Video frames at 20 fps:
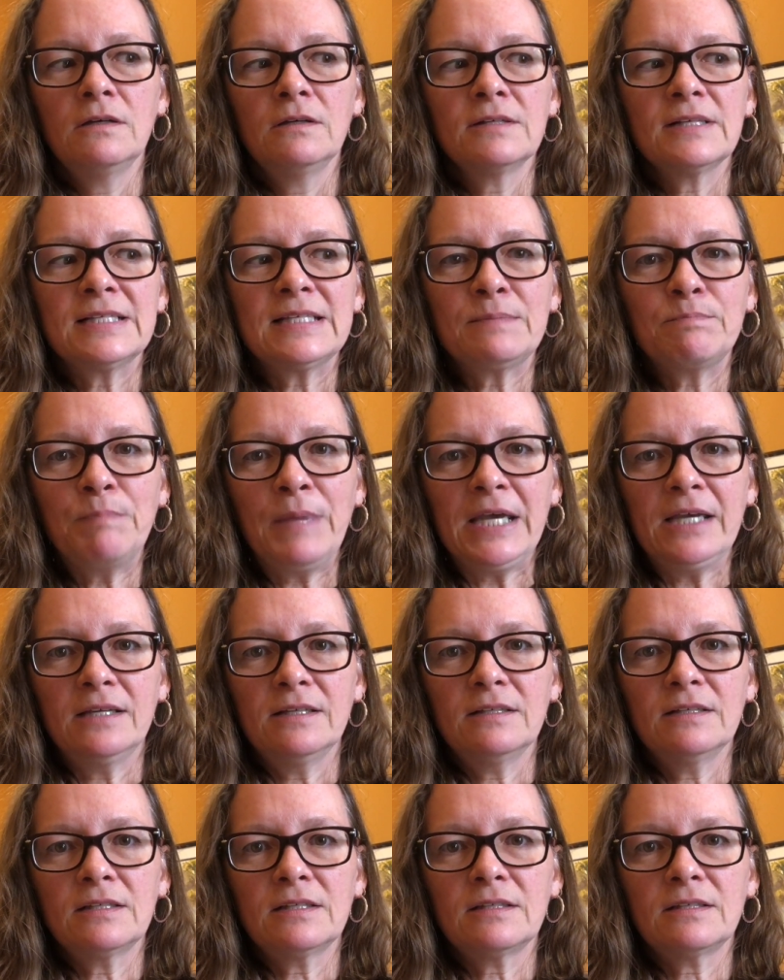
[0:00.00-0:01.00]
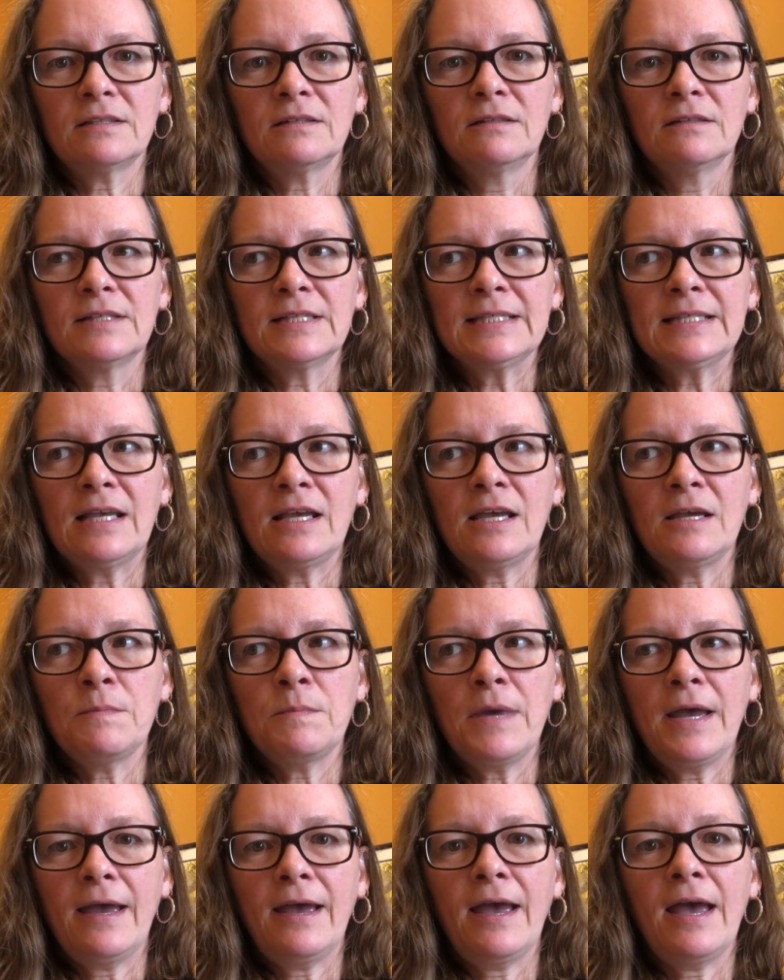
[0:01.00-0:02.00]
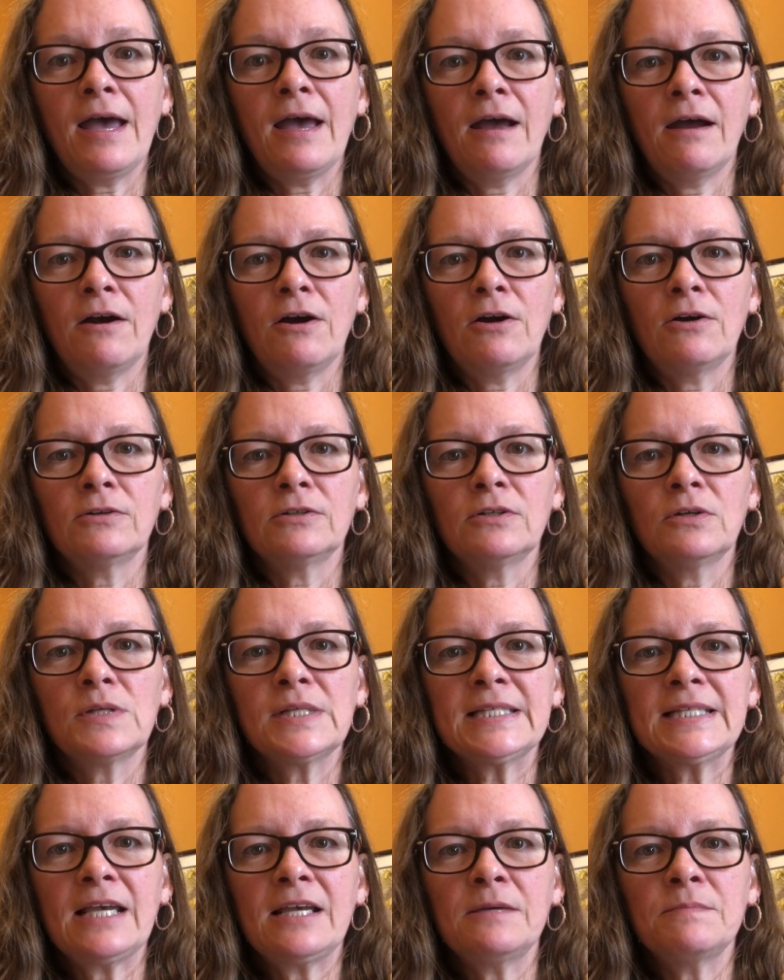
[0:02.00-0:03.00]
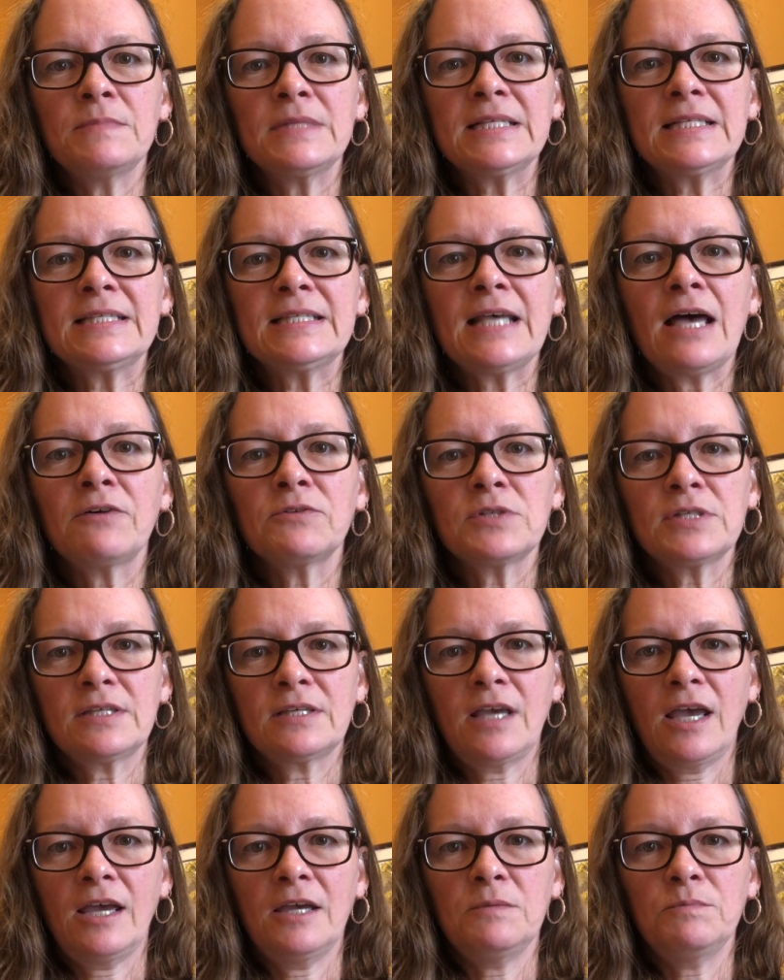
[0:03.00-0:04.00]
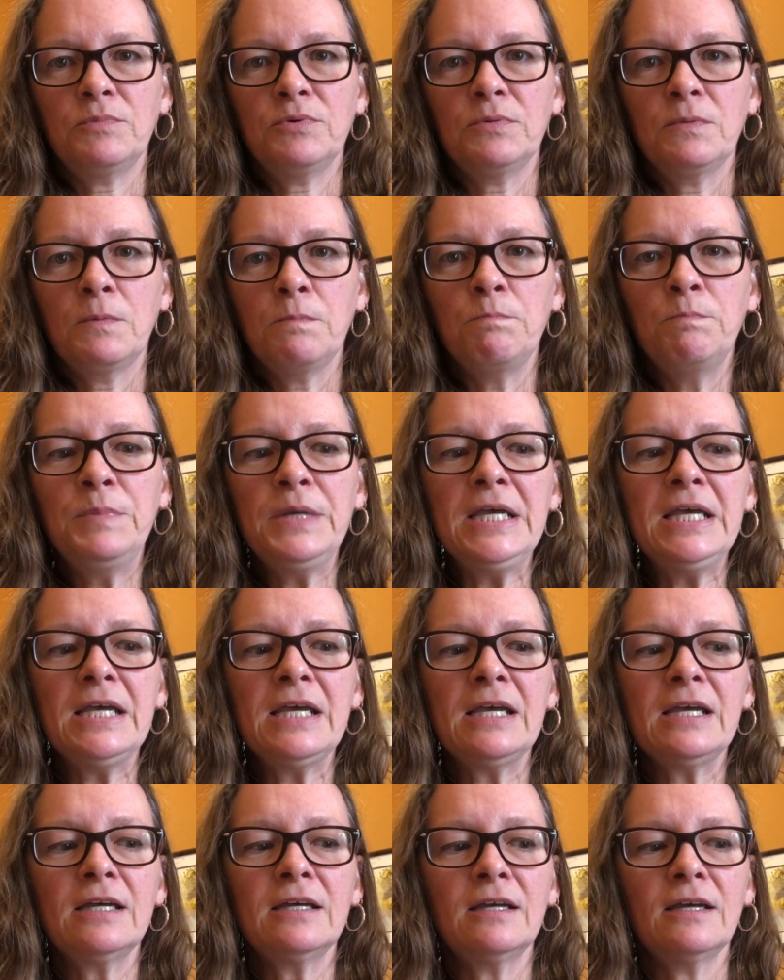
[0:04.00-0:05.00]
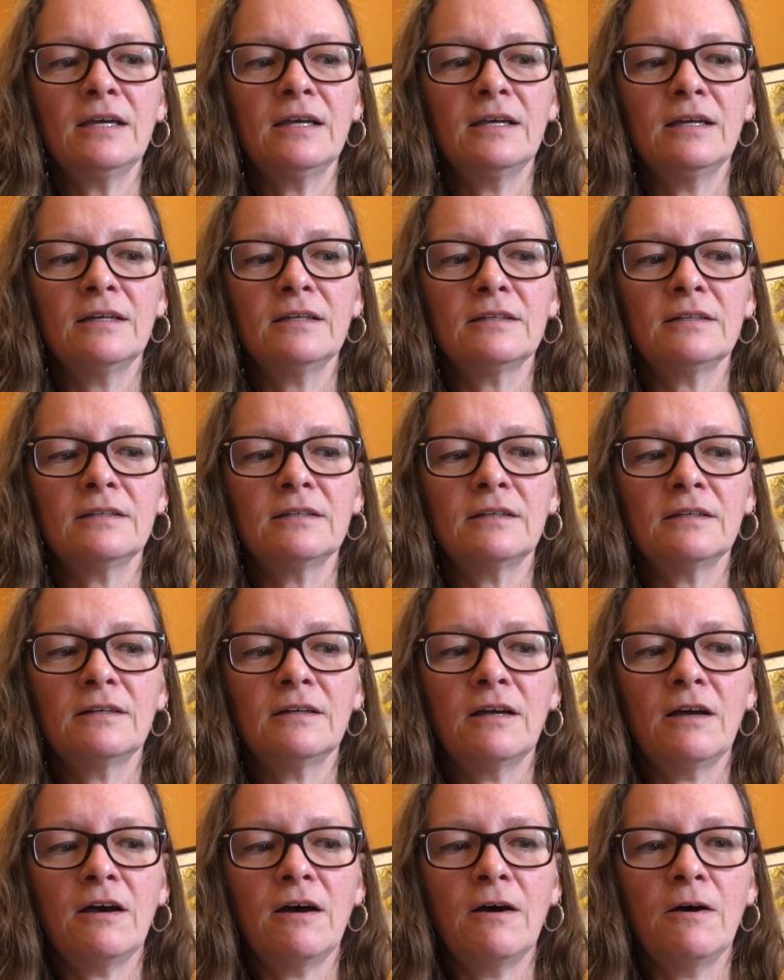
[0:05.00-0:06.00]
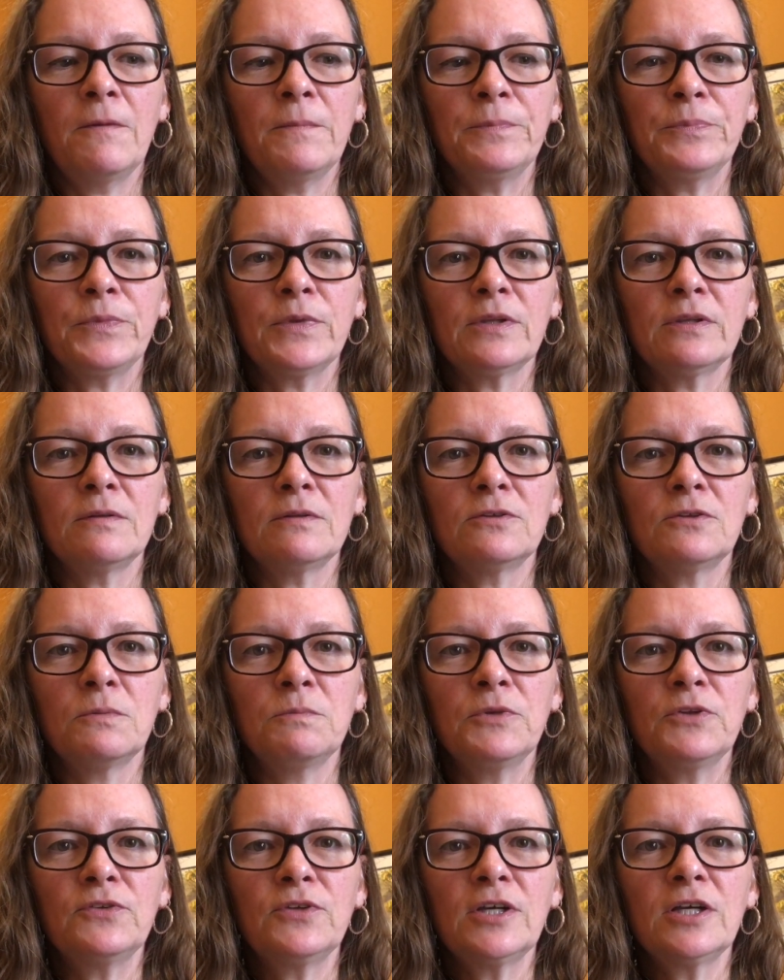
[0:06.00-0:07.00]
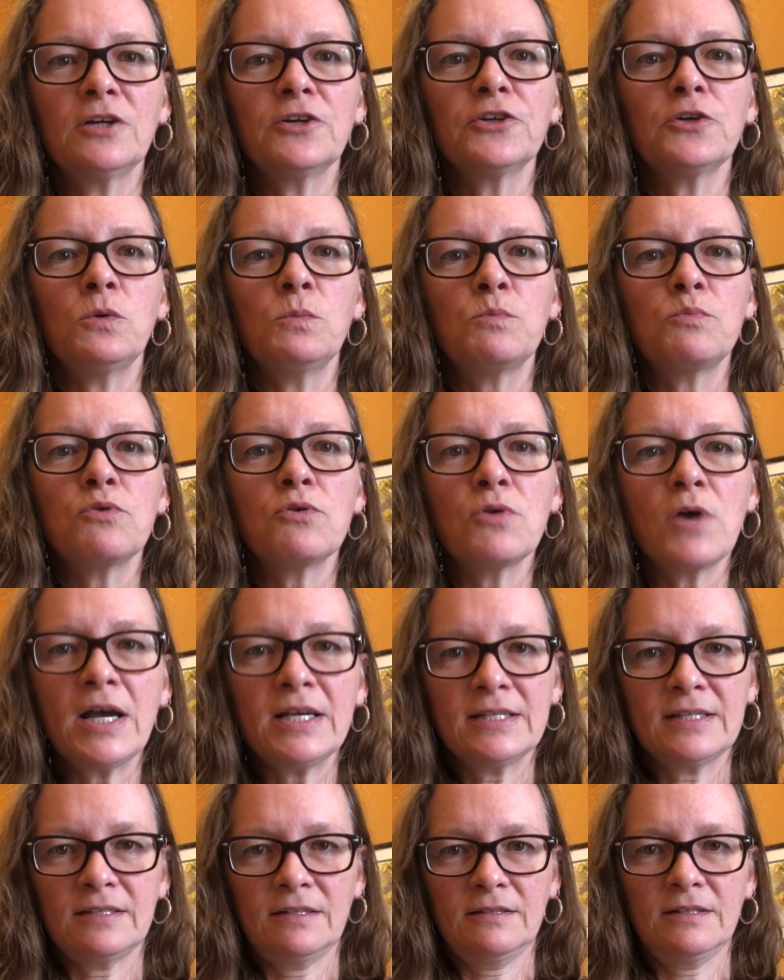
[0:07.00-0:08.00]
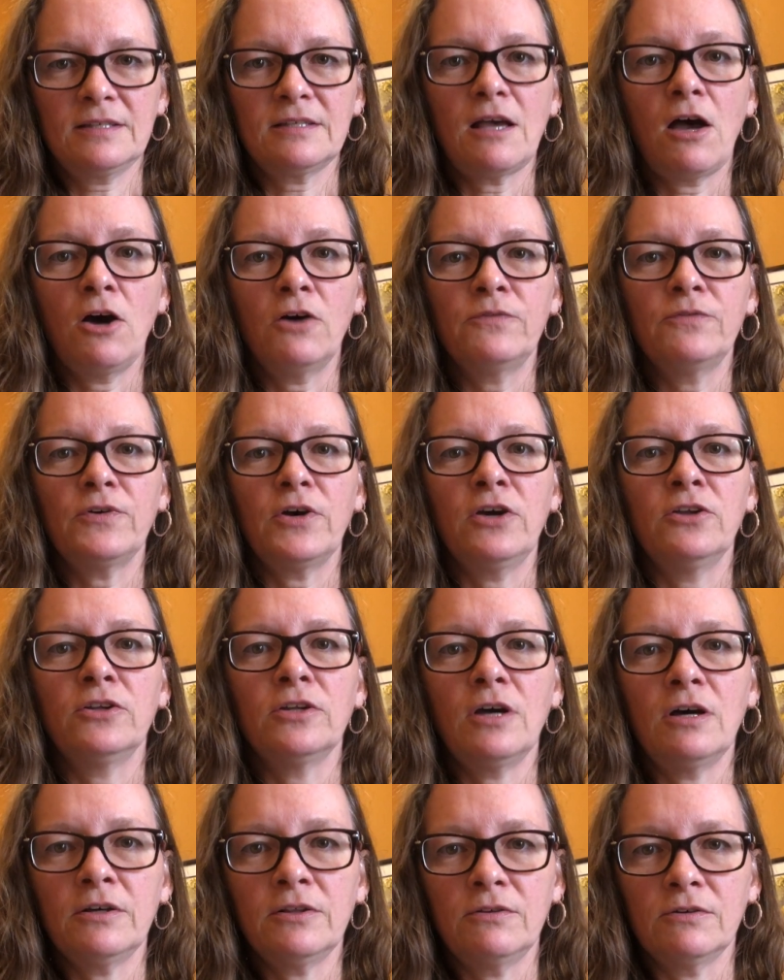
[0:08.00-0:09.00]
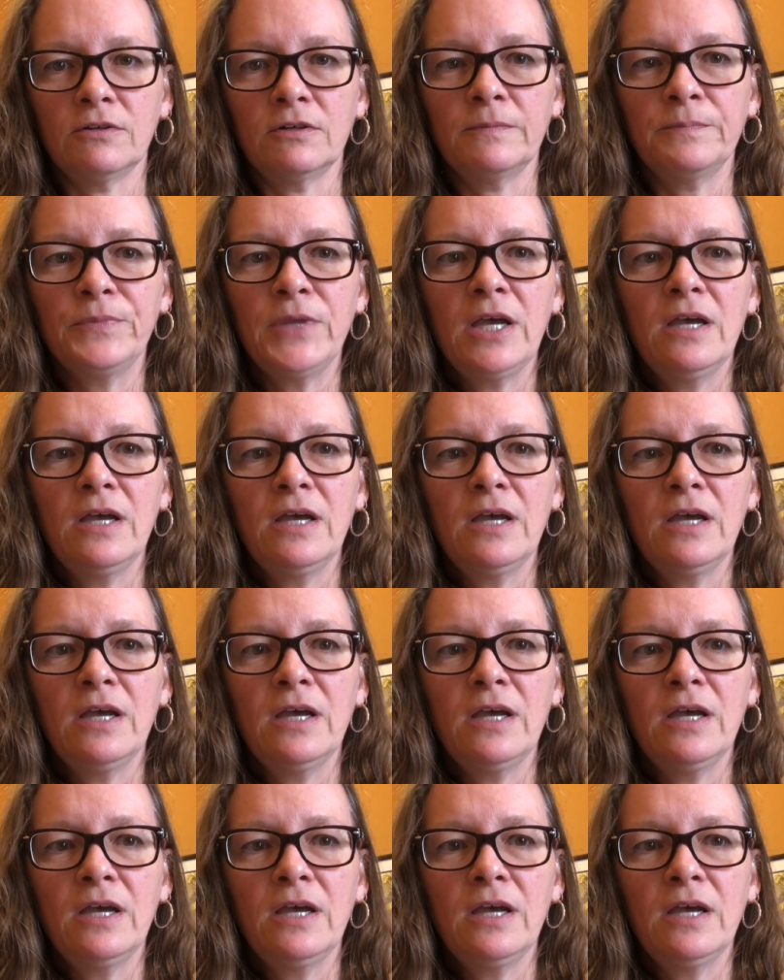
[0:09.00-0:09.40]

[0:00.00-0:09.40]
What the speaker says: space, the same air, the same soundscape, being in the material presence of an other